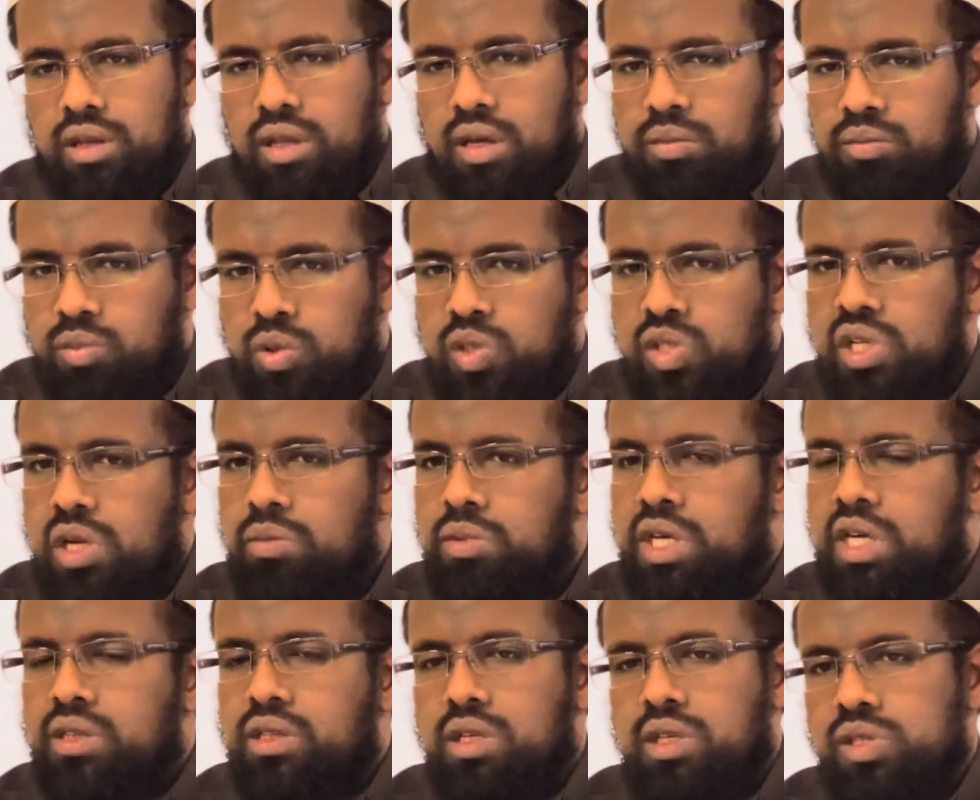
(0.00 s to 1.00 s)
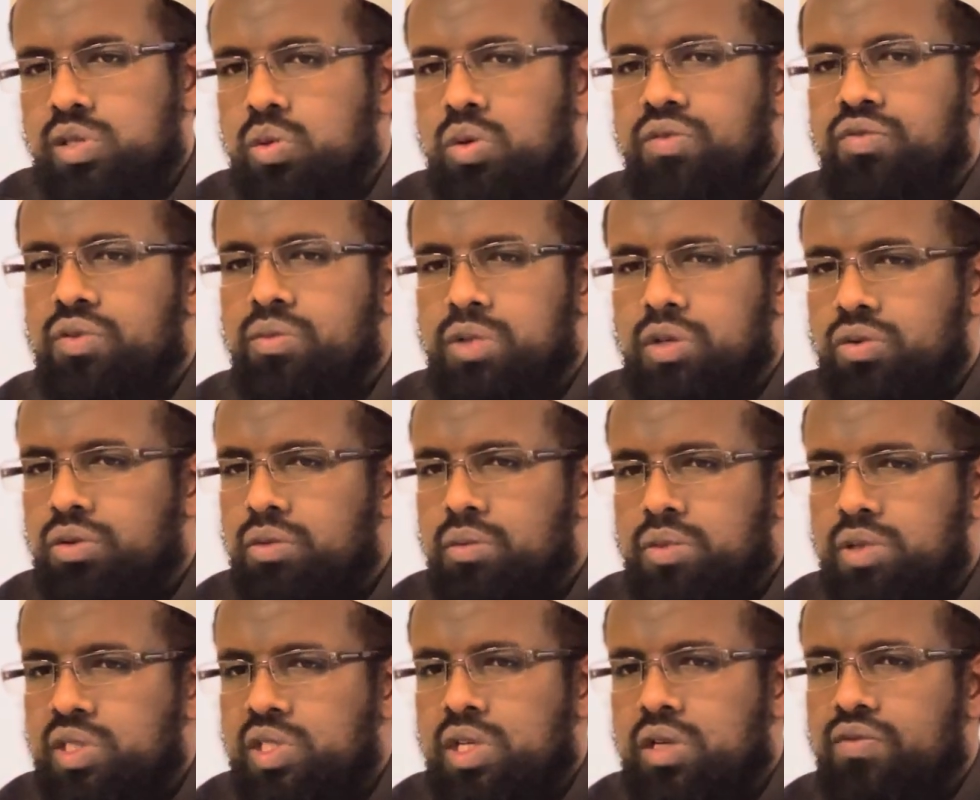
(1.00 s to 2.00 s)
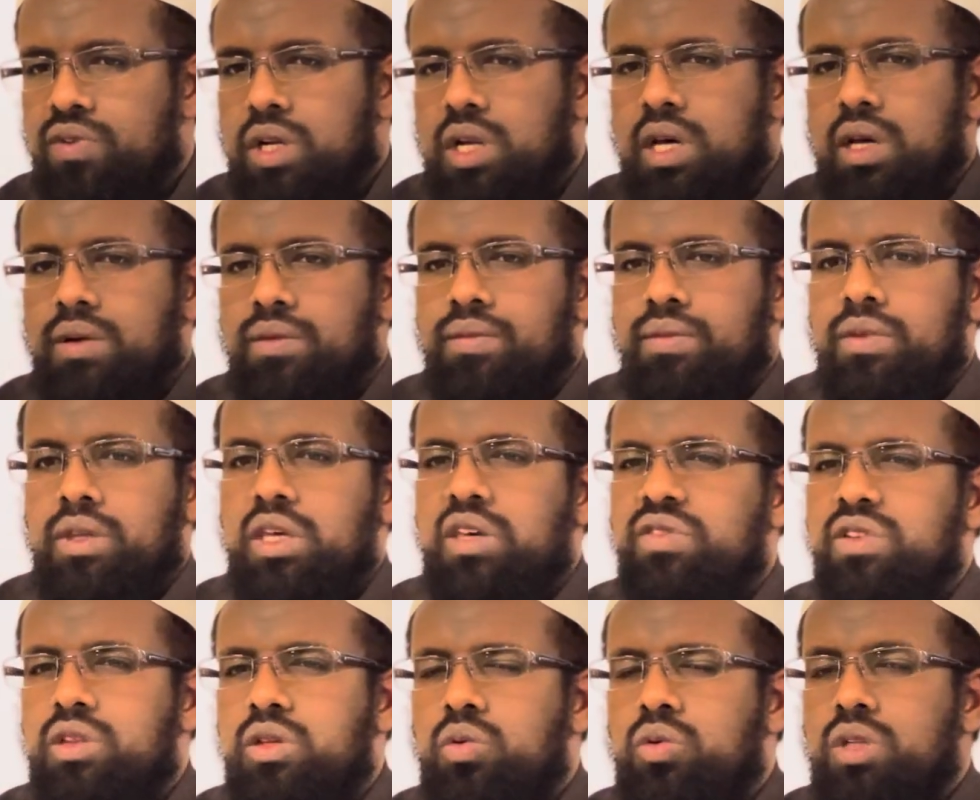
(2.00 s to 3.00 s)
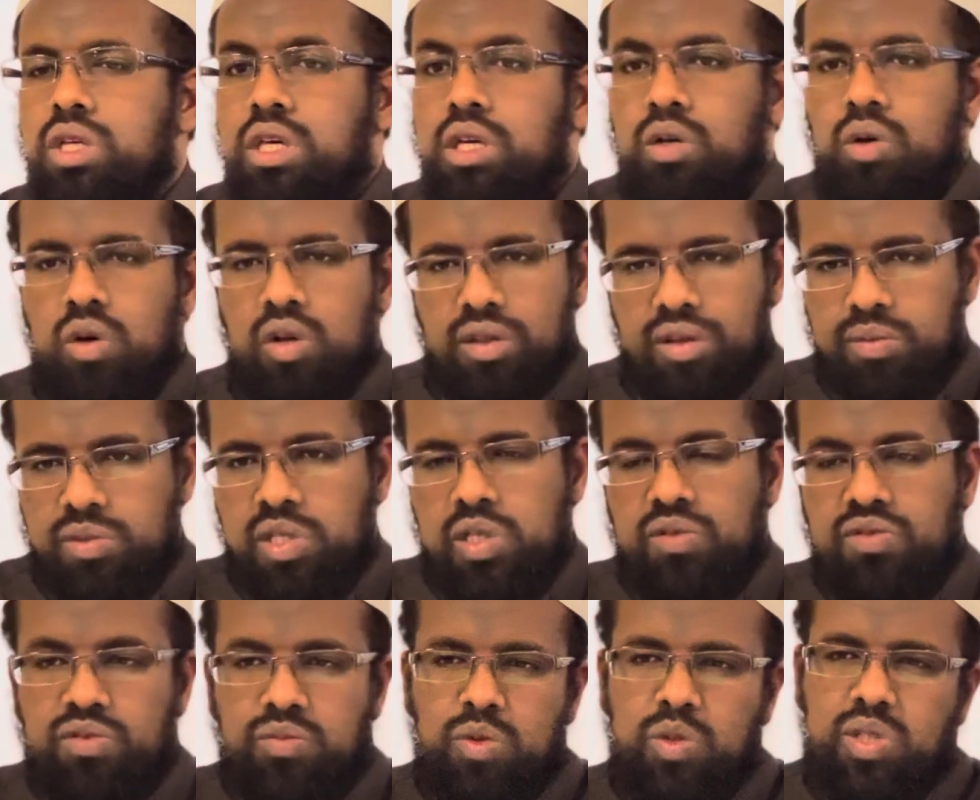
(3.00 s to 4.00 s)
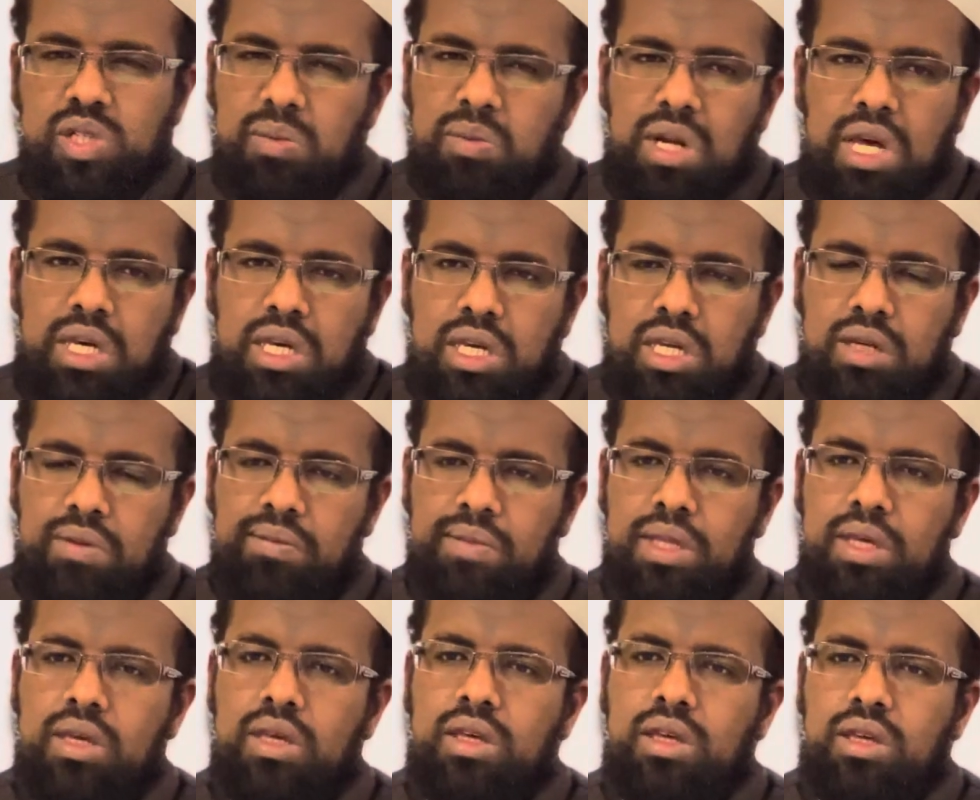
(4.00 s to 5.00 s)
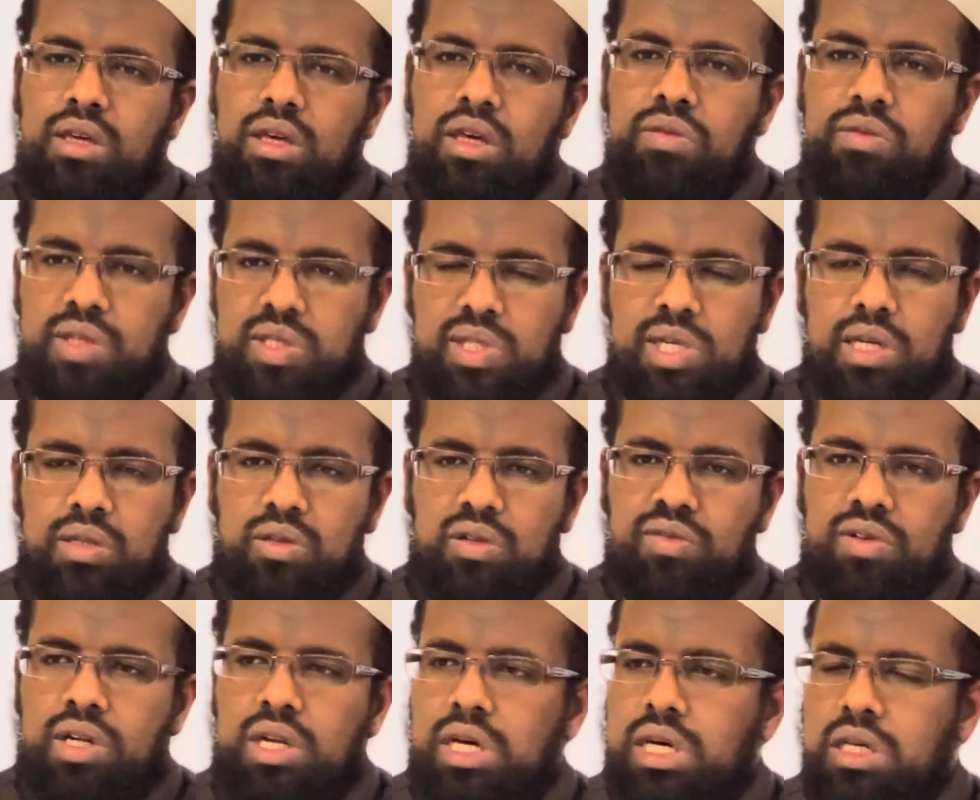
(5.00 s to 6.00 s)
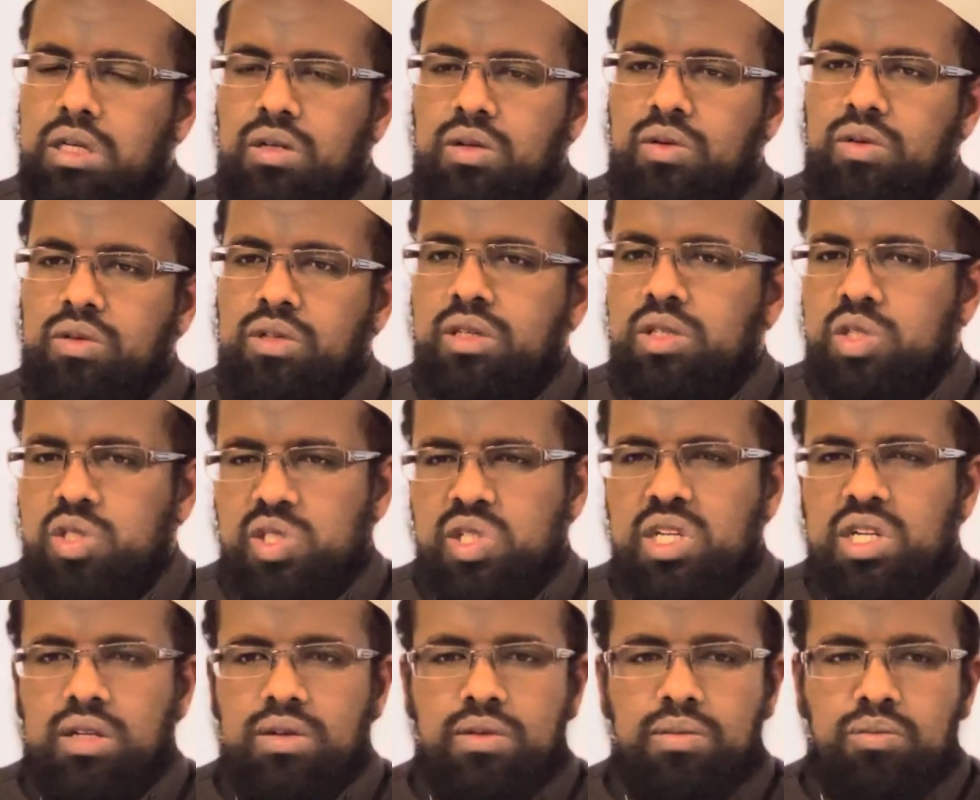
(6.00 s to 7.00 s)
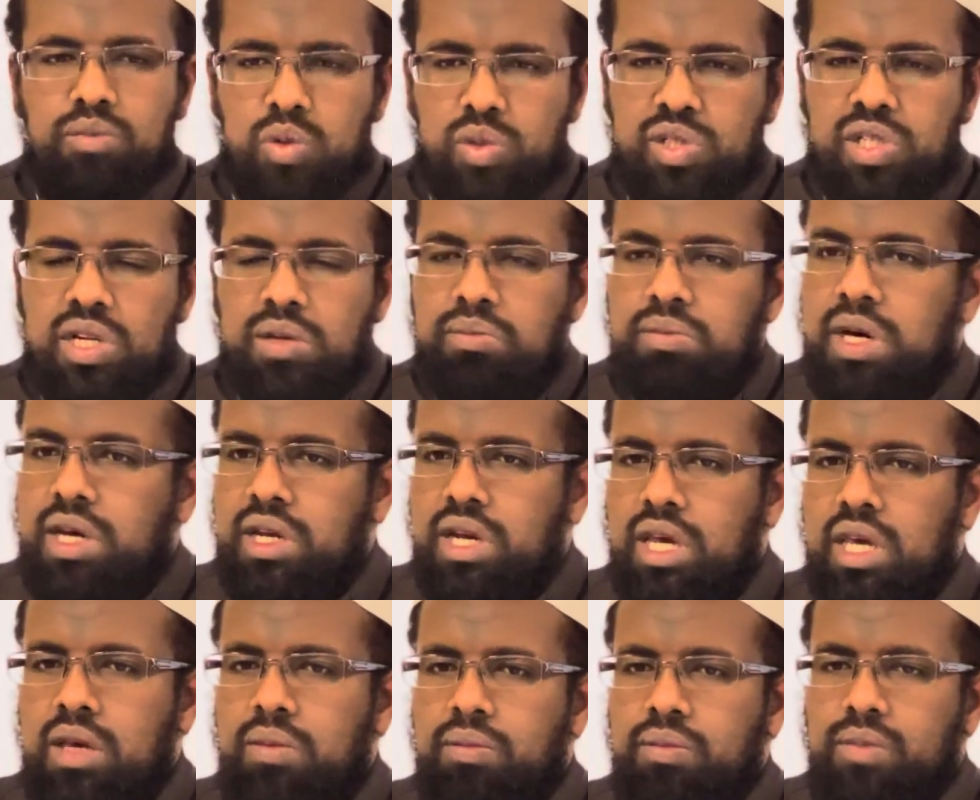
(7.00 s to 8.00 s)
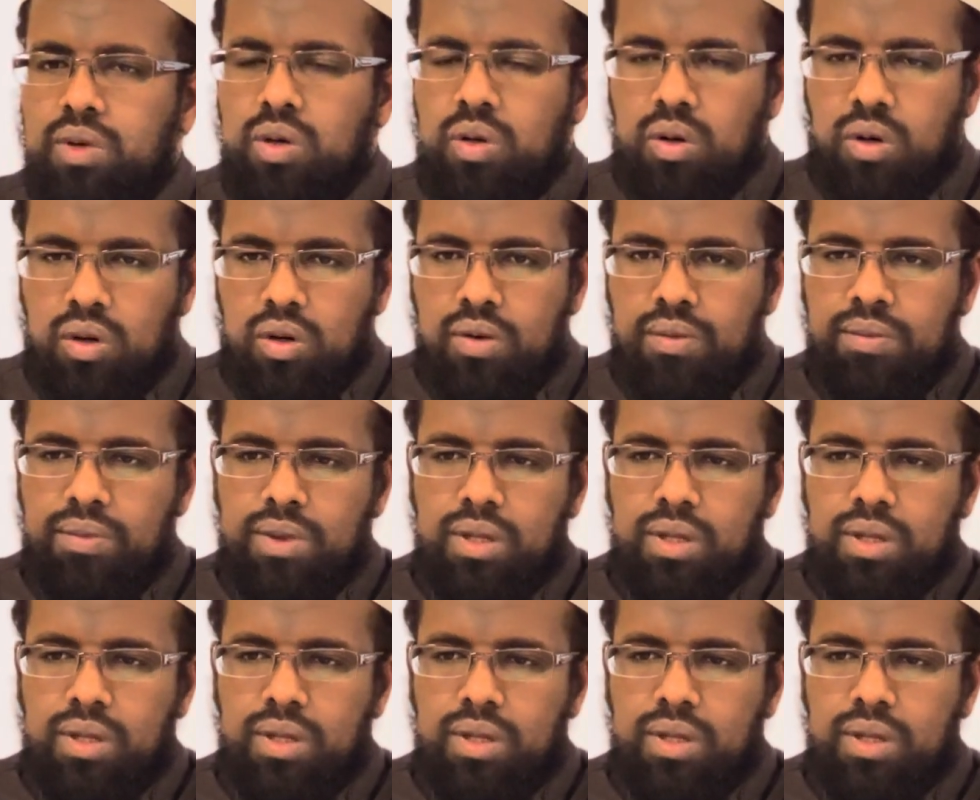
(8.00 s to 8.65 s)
a Muslim that turns away from the remembrance of Allah, even though they call themselves Muslim, lakin in the sight of Allah, you know, they're just Muslim by name, or,